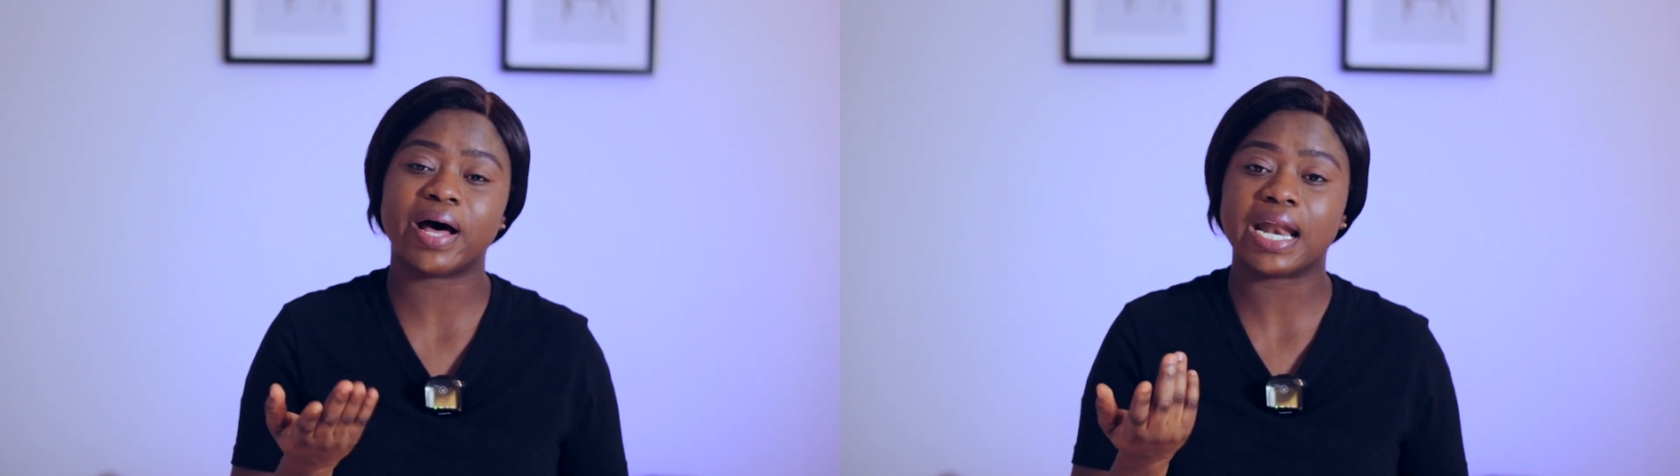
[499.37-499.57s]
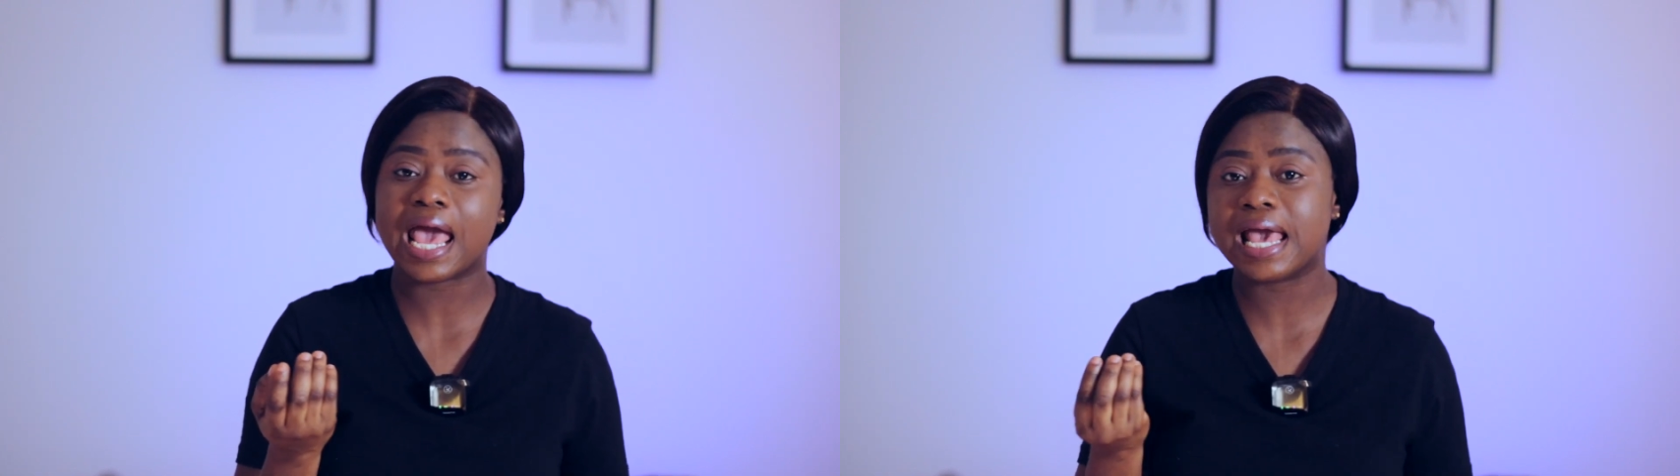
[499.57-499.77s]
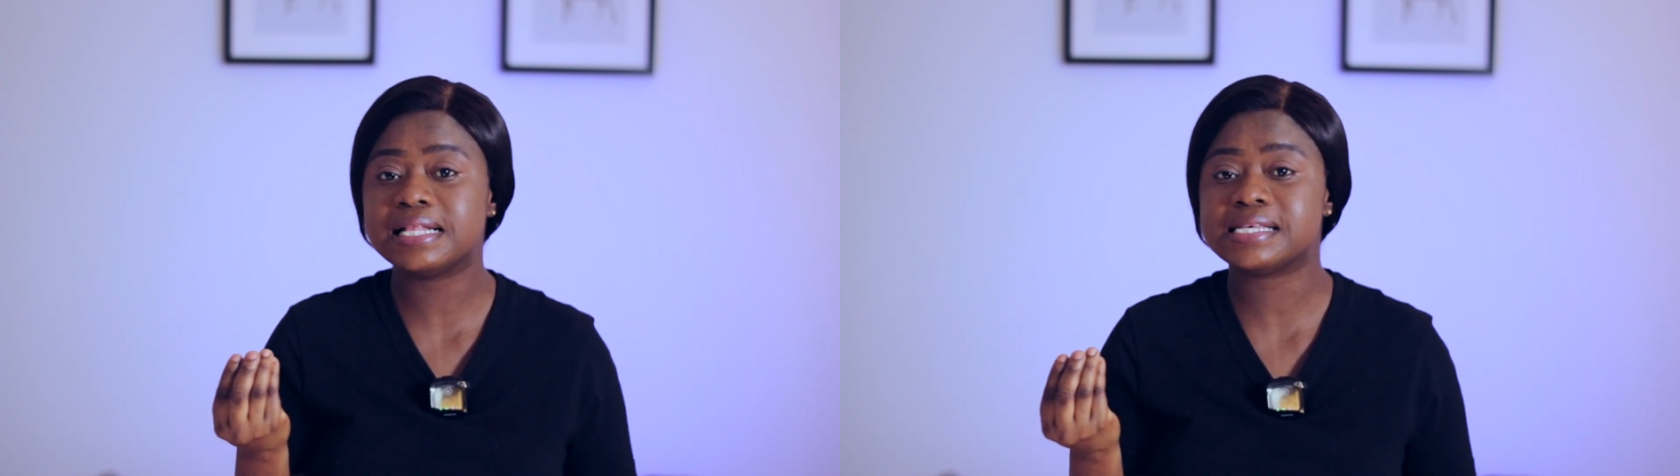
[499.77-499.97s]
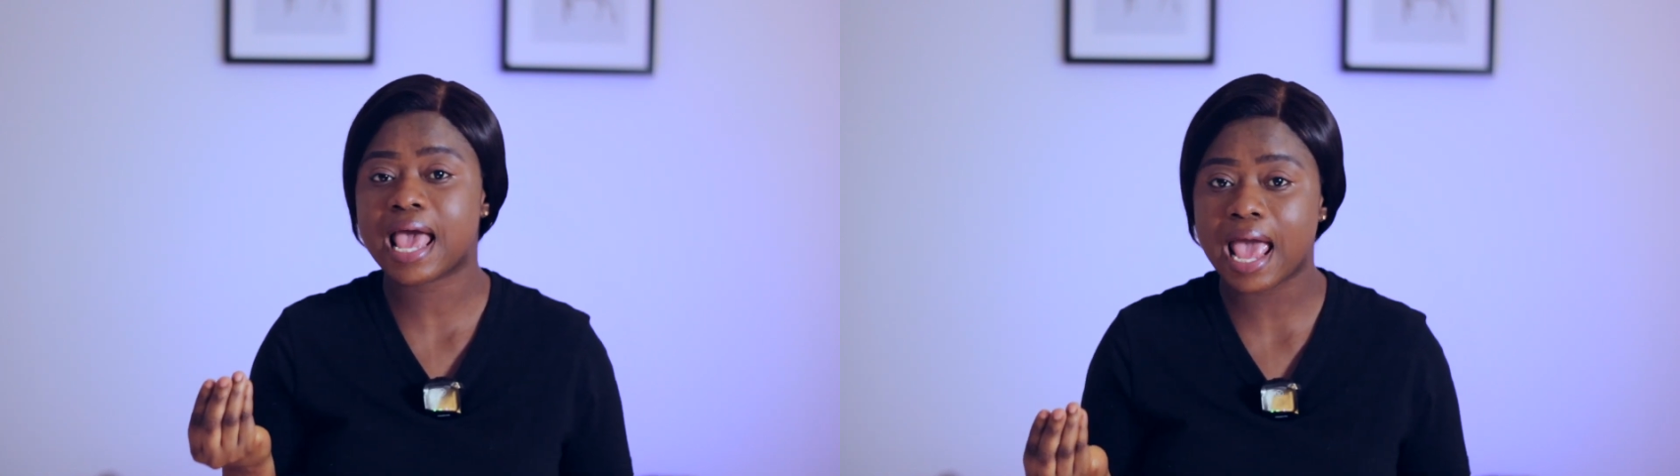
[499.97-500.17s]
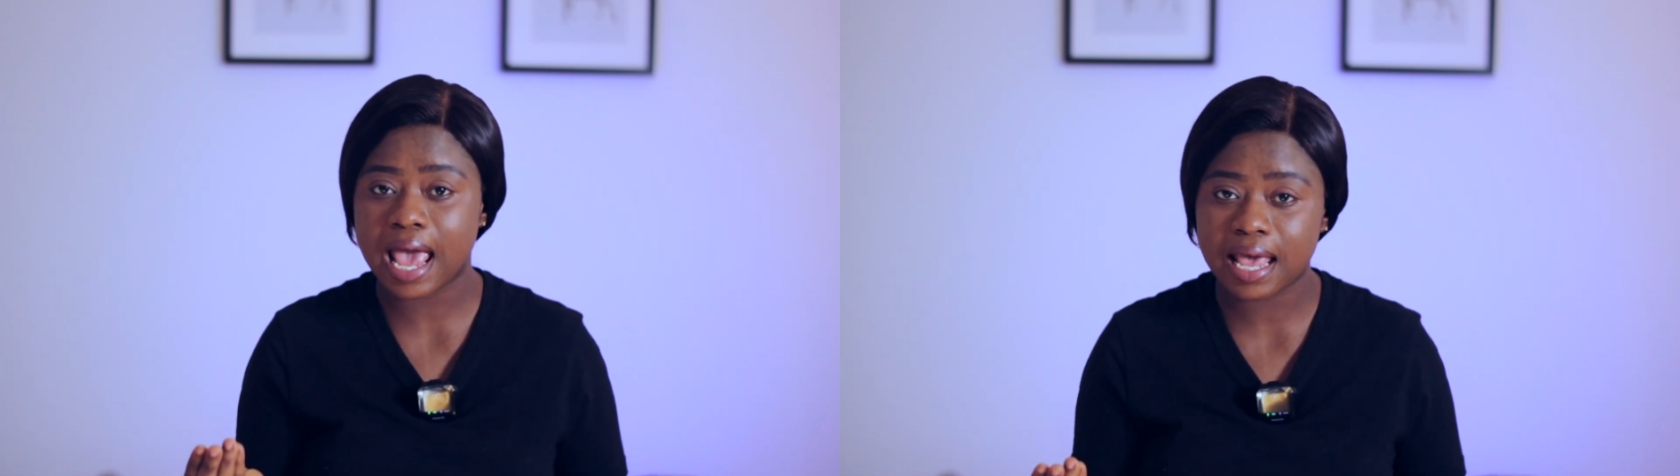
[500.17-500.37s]
band eight
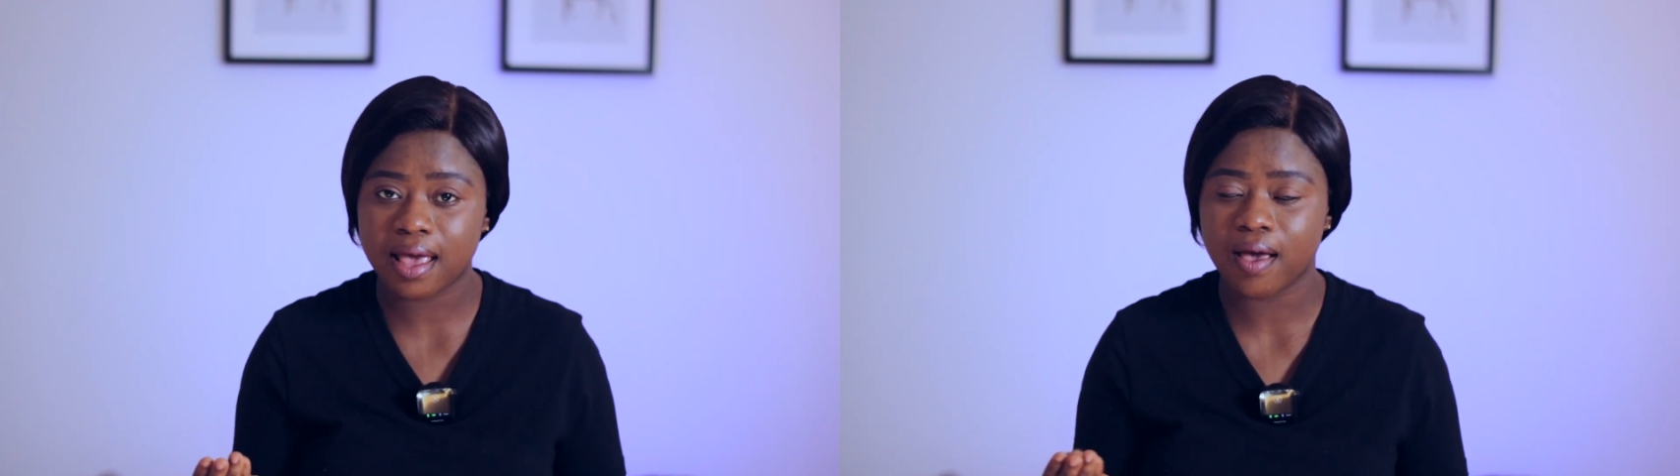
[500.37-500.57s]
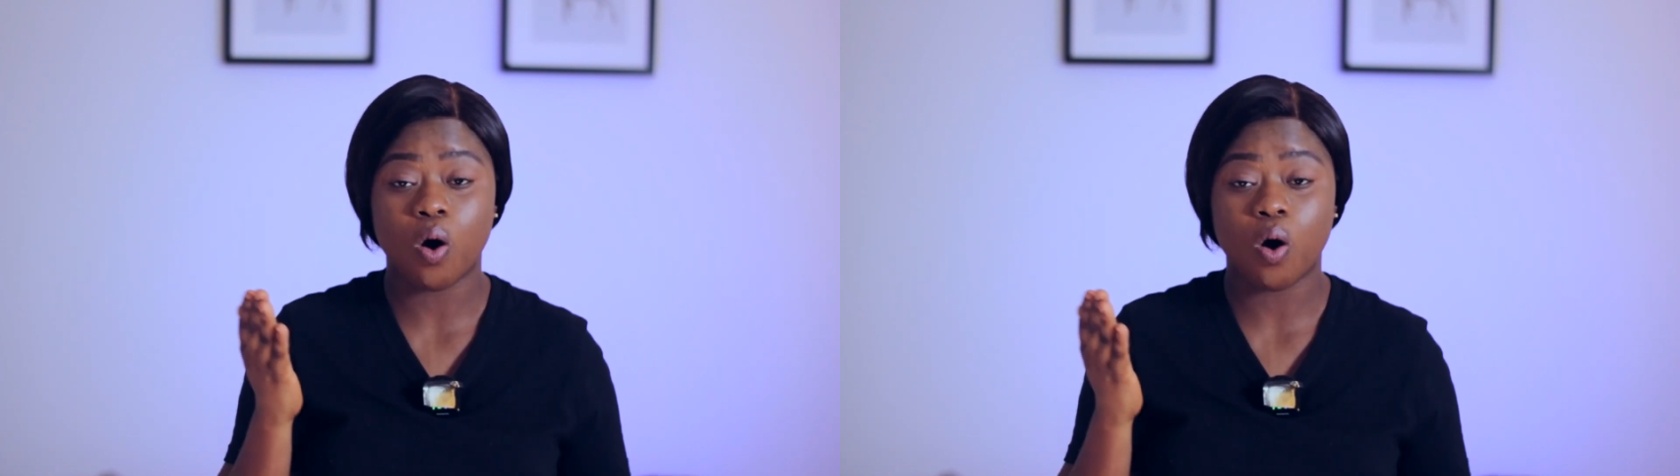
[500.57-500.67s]
A